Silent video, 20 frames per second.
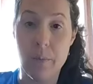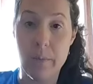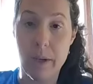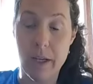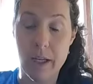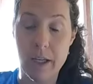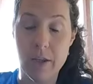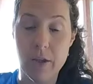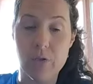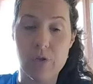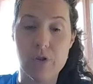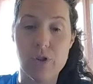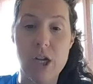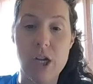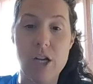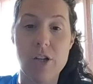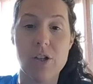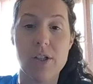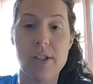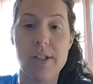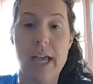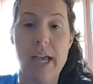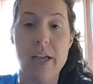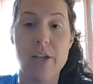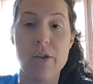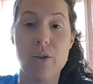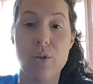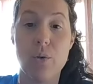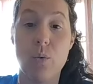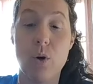making those changes
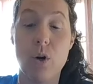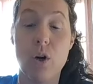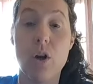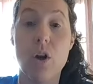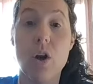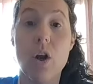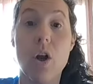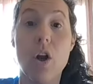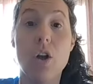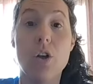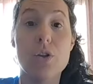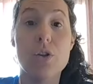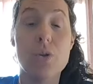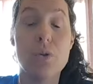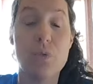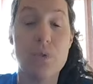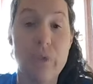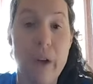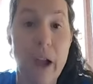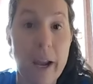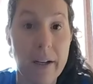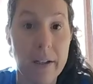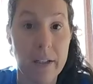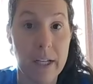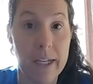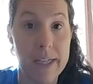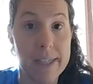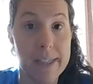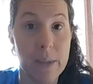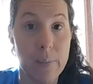as you work to
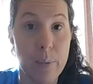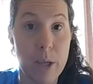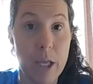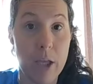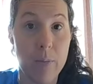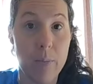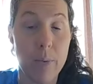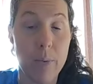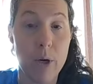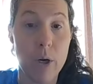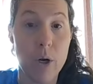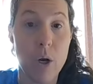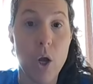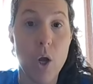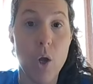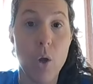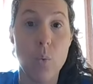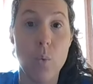finalize the paper,